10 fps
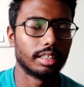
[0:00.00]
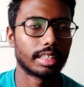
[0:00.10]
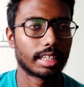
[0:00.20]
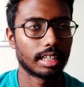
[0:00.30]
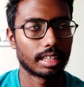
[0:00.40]

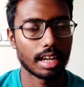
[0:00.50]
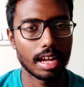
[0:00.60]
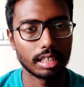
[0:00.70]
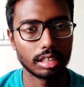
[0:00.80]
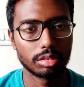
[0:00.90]
if a
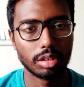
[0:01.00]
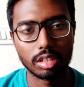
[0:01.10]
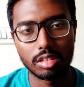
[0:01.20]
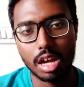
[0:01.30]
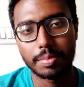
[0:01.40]
client is
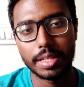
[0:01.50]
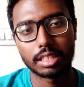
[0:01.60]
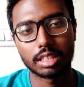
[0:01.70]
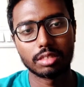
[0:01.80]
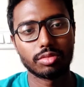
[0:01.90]
going to
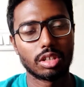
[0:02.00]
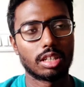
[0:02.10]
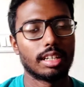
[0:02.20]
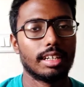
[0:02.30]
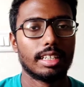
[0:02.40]
Amazon for
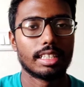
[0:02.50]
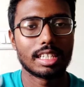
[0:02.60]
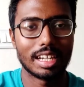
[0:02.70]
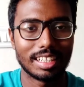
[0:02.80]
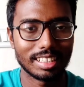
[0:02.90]

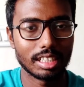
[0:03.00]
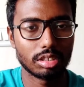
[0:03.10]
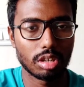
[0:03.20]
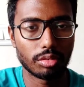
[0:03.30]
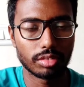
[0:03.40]
getting his
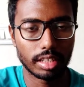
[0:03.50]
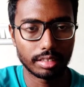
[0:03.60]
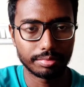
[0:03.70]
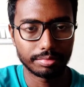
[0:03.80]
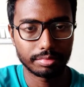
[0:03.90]
software,
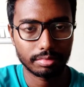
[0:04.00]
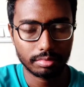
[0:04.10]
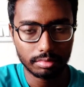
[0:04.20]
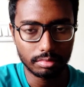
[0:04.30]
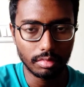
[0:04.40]

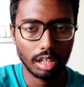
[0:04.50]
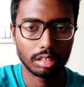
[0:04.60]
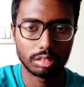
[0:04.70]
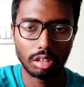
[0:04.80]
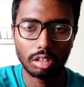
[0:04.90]

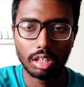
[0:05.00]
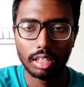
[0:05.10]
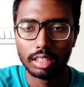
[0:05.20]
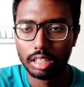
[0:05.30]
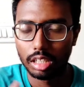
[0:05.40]
so
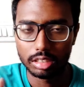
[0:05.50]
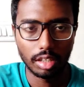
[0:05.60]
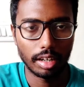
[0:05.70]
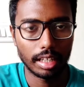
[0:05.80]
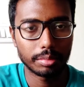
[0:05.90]

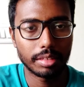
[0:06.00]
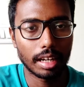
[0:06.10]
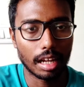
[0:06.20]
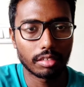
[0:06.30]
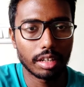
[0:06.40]
they will give the
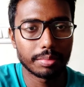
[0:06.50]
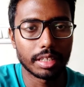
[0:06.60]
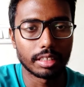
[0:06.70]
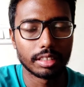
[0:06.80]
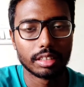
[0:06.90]
requirement.
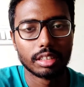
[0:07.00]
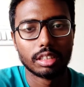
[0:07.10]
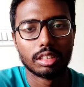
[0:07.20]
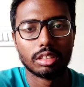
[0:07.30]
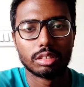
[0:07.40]

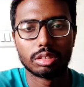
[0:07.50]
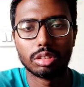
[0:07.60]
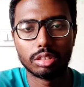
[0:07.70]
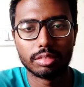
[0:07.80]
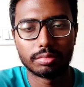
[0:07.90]

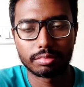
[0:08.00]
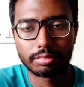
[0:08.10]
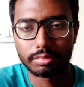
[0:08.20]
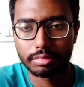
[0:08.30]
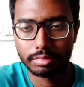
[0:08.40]
So
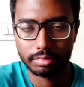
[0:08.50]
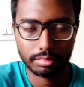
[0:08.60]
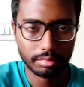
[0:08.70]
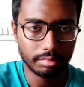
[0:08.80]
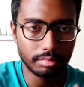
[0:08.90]

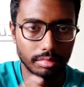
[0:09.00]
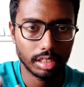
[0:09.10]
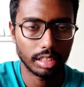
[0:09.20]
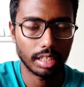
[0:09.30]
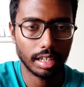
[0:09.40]

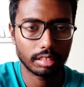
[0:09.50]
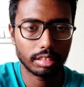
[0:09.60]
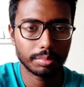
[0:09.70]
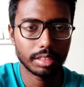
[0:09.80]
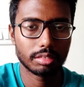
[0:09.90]
the
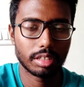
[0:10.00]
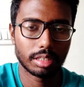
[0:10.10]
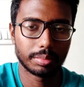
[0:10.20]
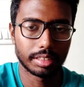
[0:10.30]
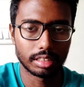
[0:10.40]
requirement, what
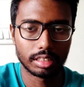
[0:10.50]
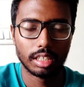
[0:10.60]
happens?